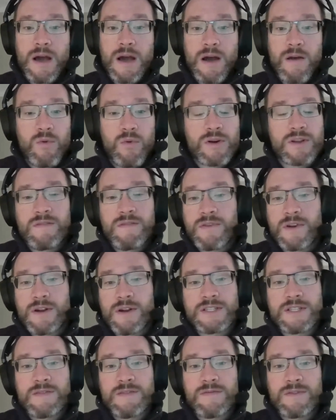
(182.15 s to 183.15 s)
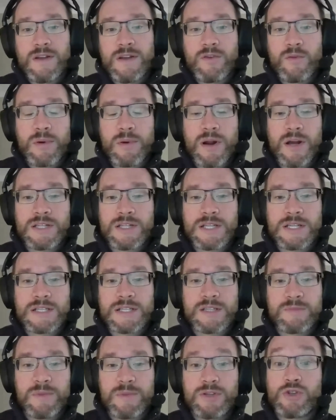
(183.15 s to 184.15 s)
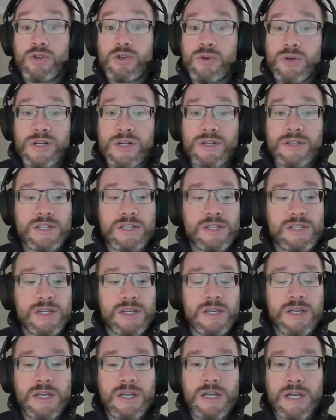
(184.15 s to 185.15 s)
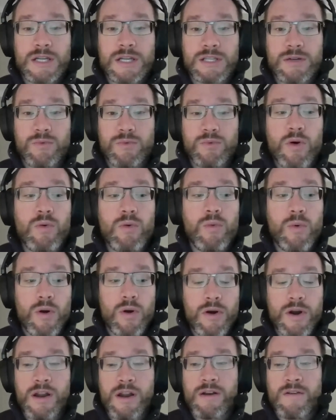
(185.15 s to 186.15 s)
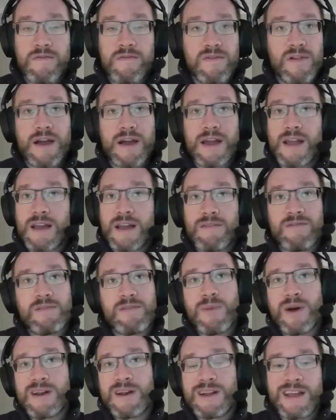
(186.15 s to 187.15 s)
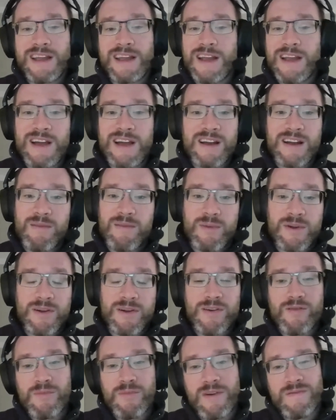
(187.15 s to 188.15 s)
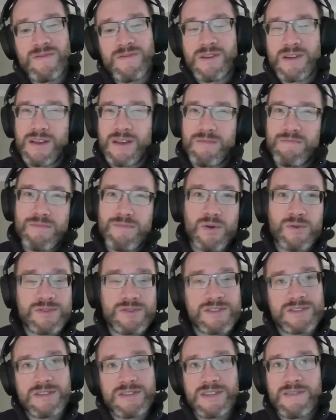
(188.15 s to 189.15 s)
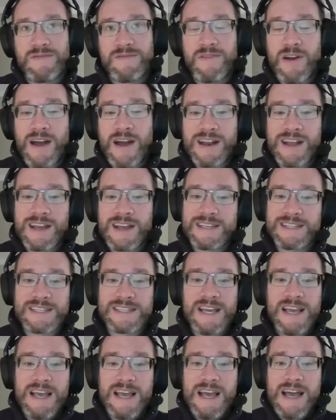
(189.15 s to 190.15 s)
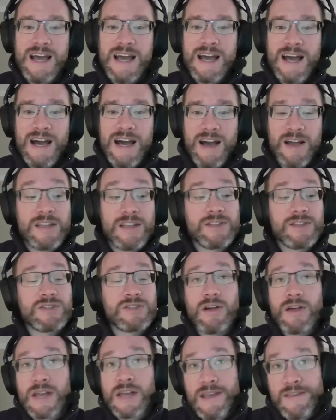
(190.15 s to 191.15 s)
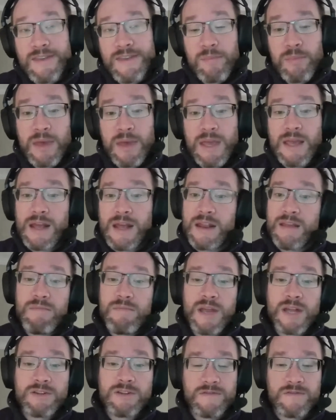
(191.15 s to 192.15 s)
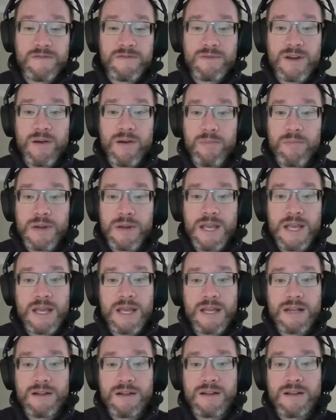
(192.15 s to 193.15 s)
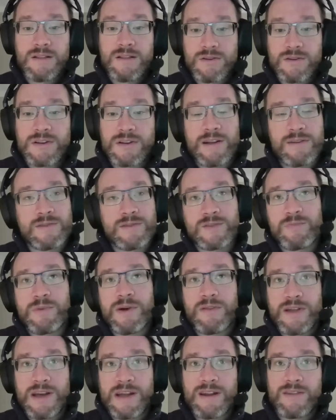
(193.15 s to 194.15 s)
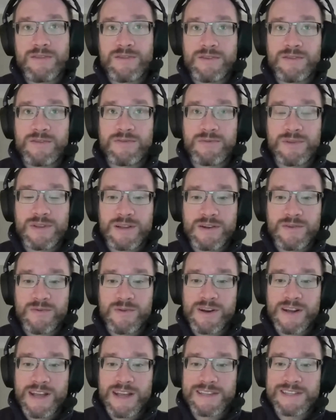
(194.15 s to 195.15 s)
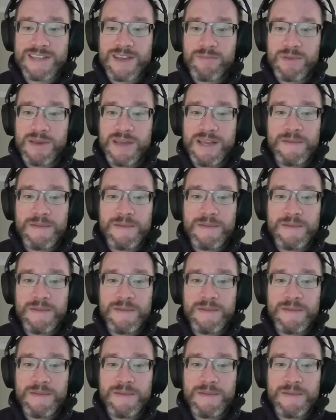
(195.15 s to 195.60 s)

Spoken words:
Worked in various different other projects, spent 2 years as a road warrior, flying every Monday, coming home every mostly Fridays, installing SAP at a major food company, and learned how to spell that other three-letter word, SAP.